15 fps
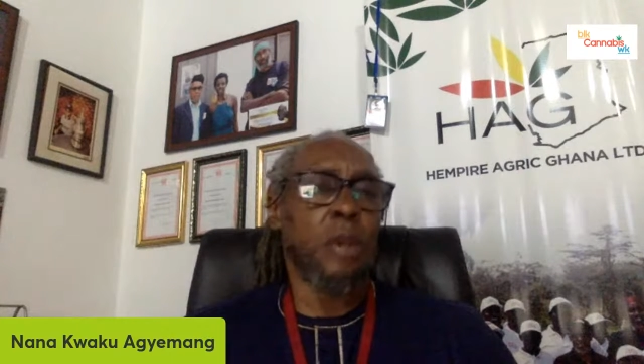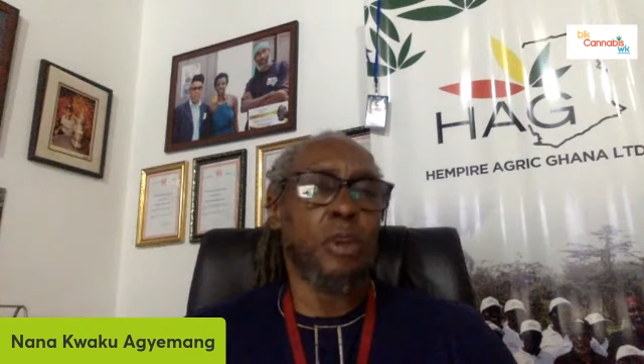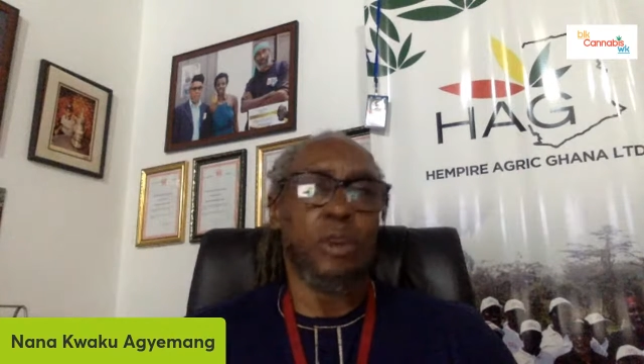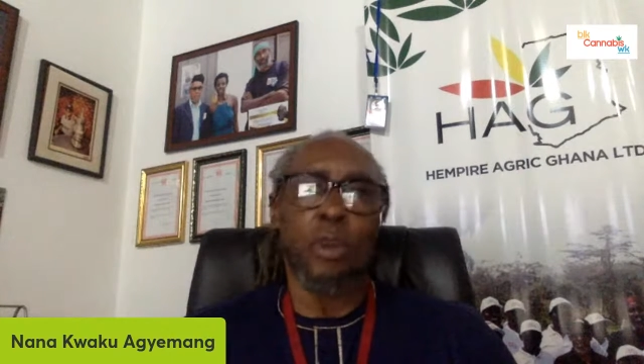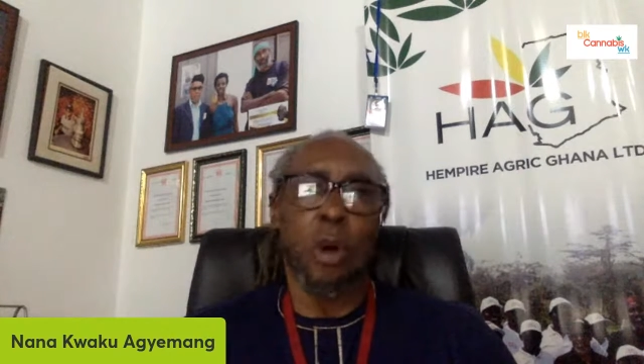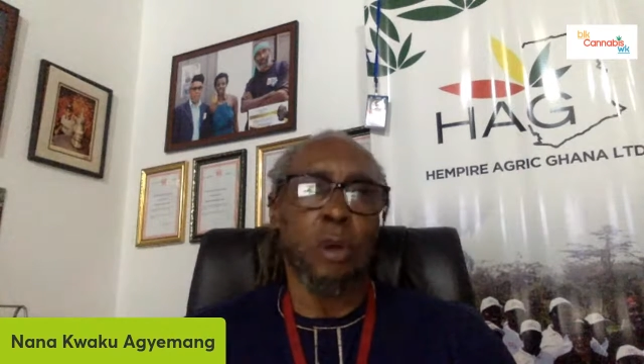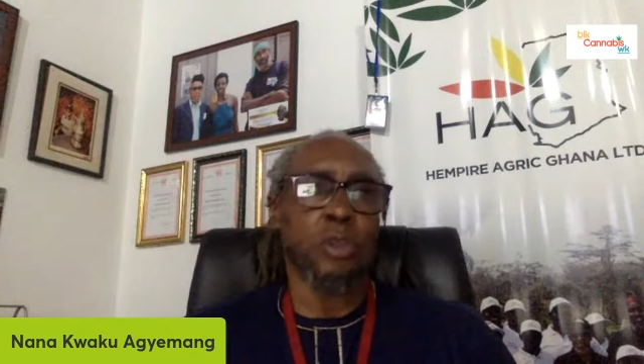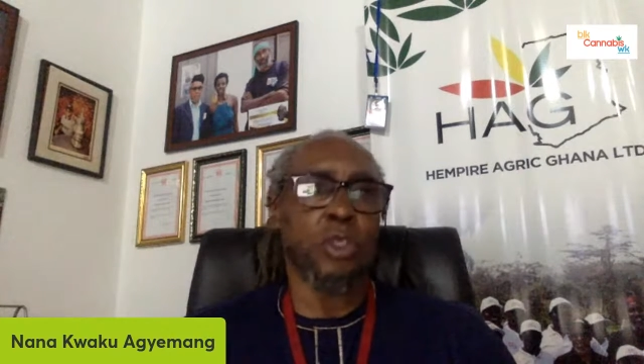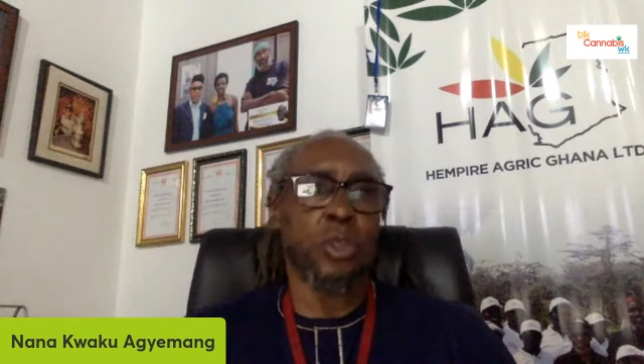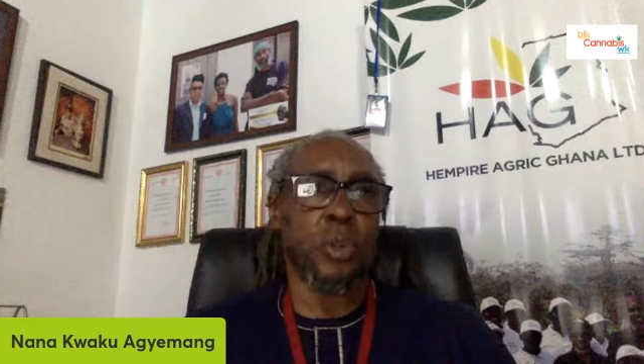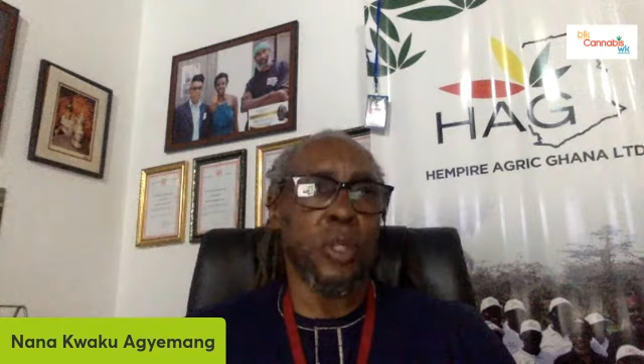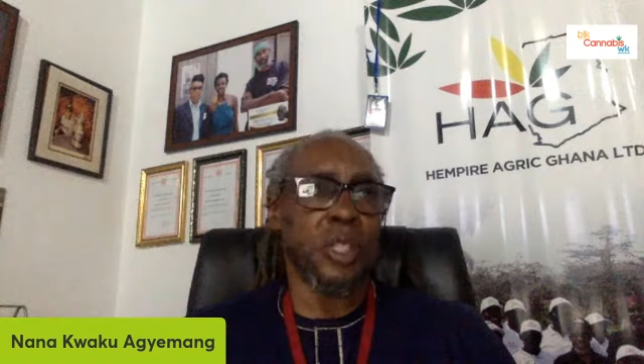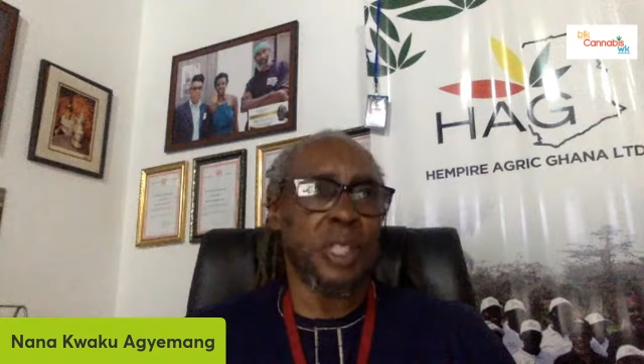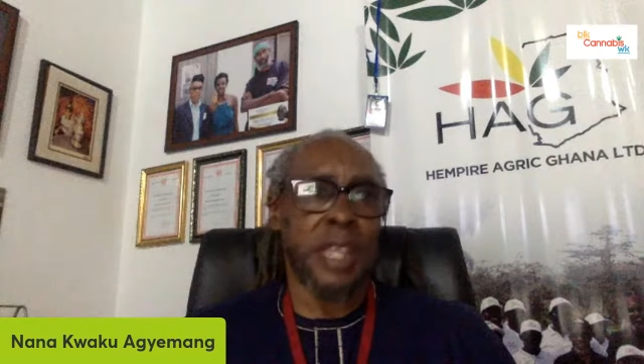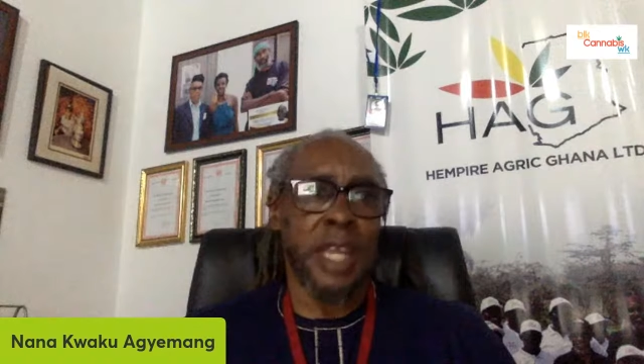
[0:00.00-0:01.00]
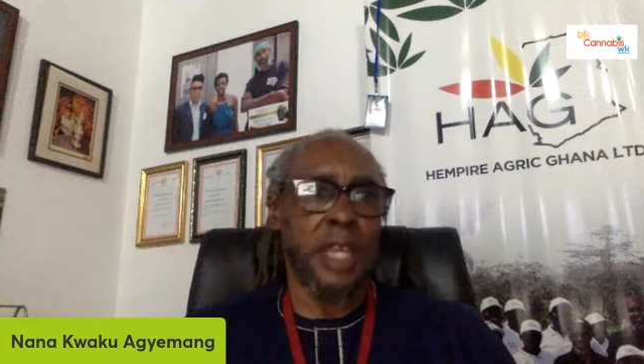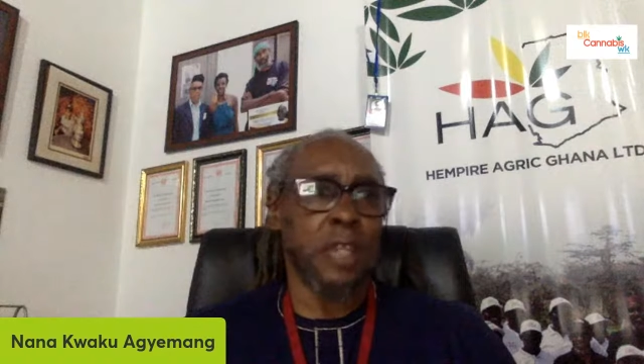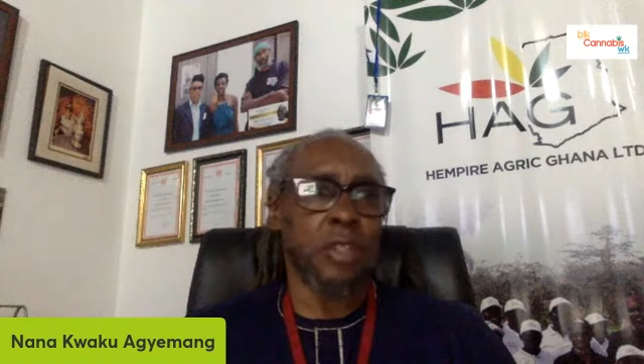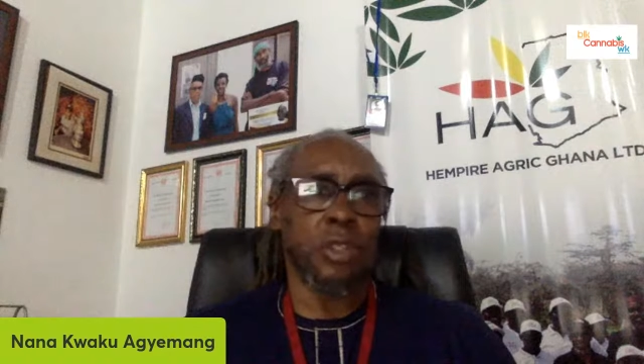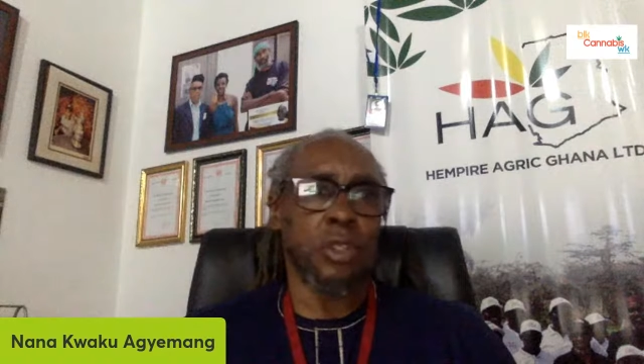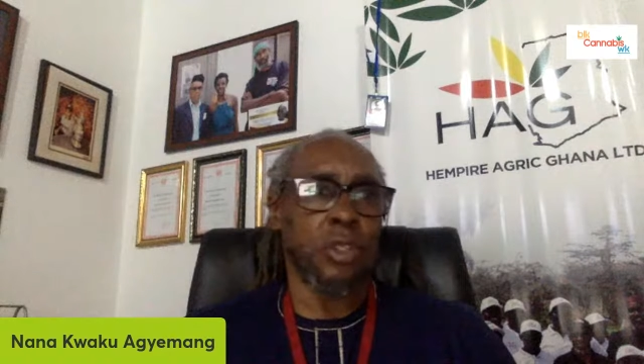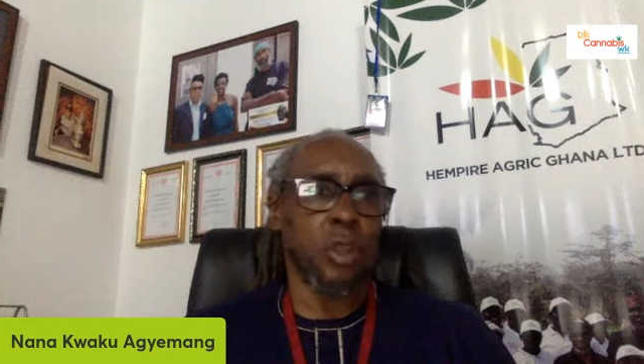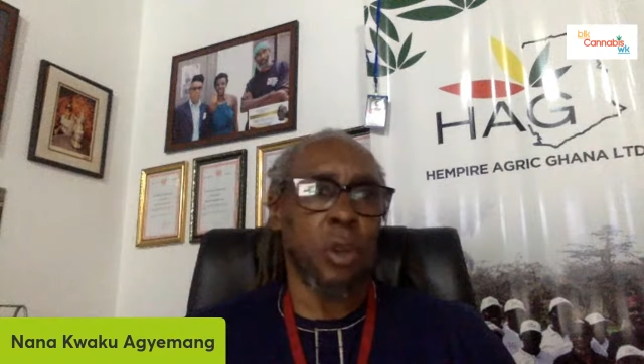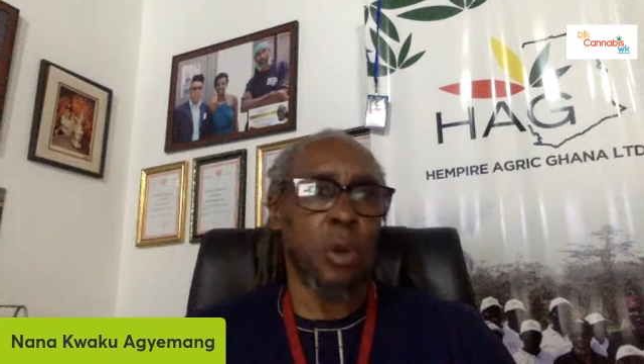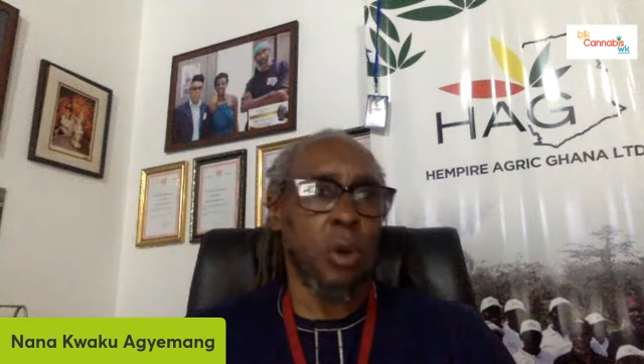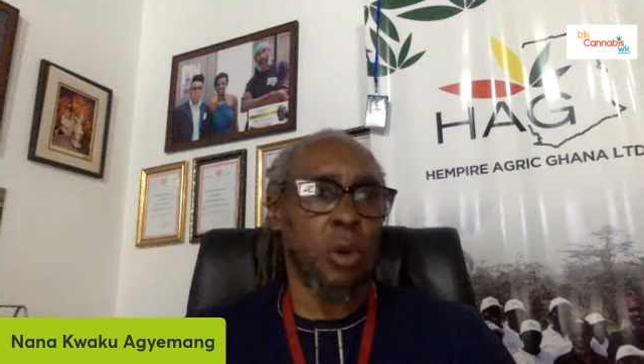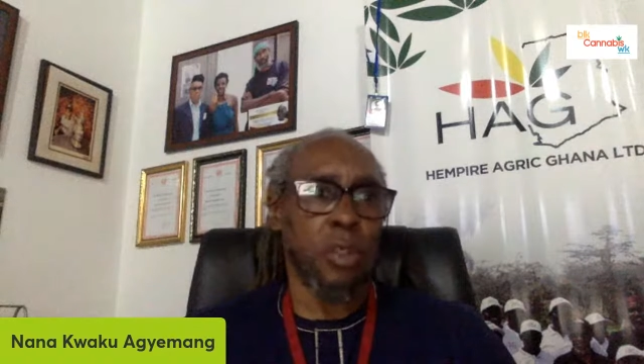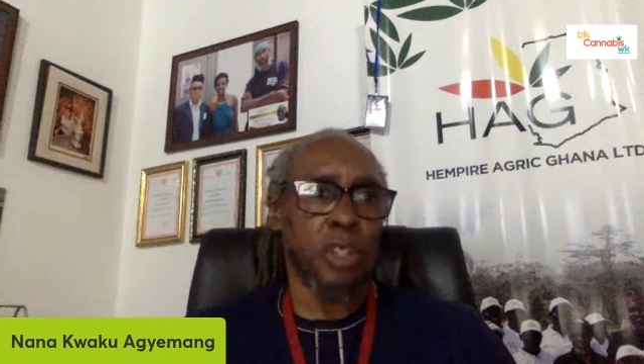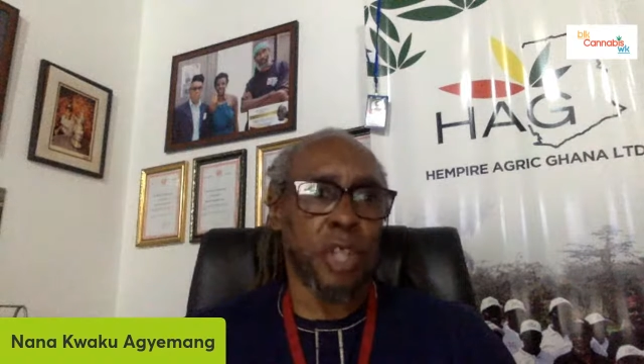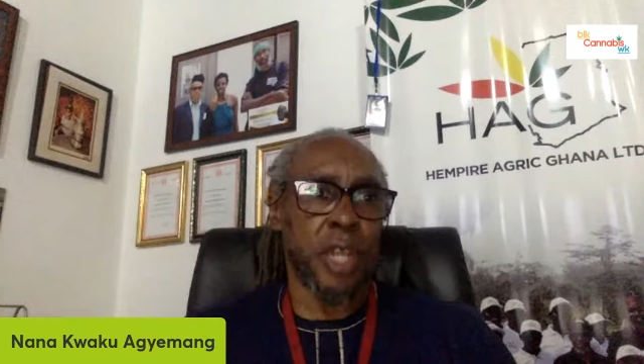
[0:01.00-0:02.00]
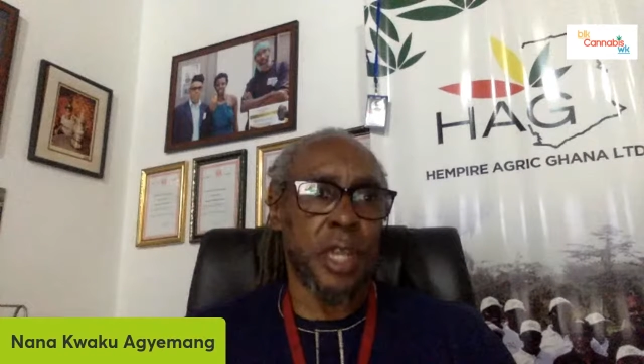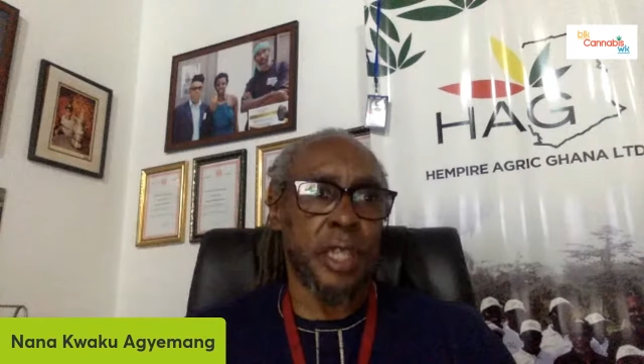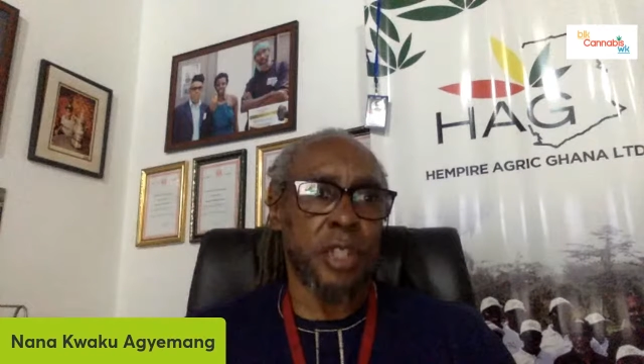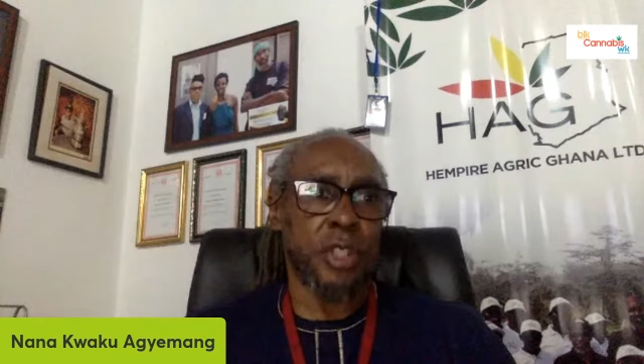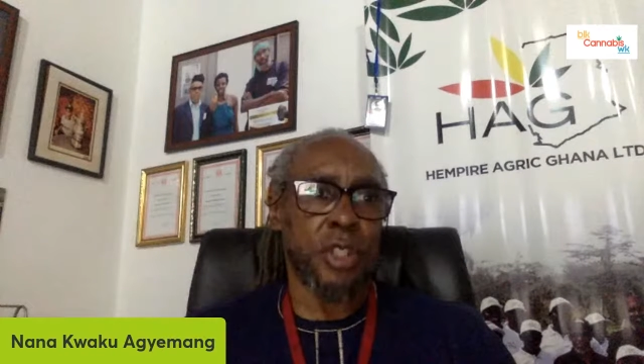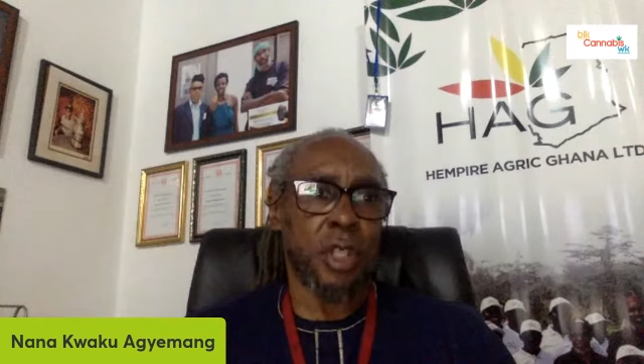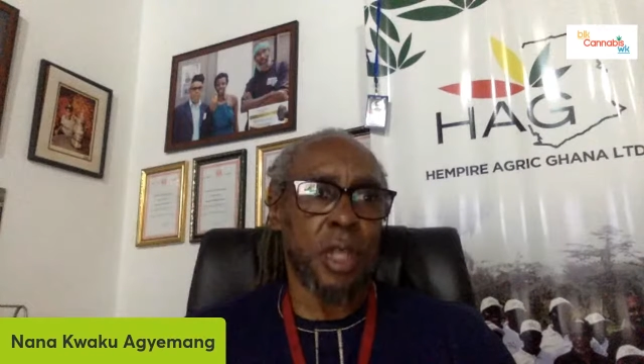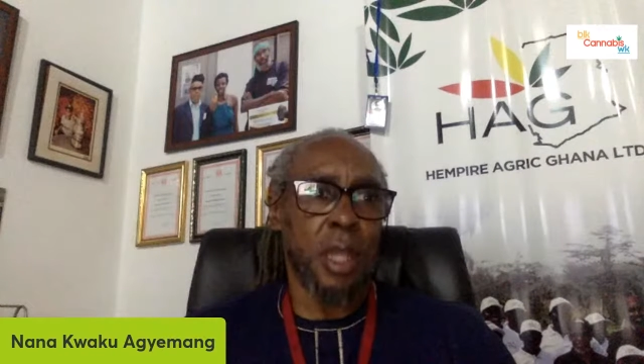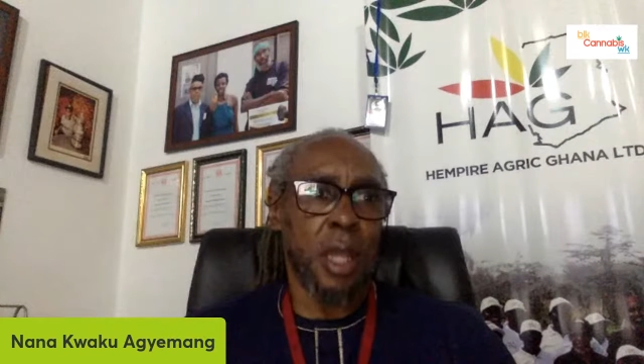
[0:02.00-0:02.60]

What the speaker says: not to assent to the law change.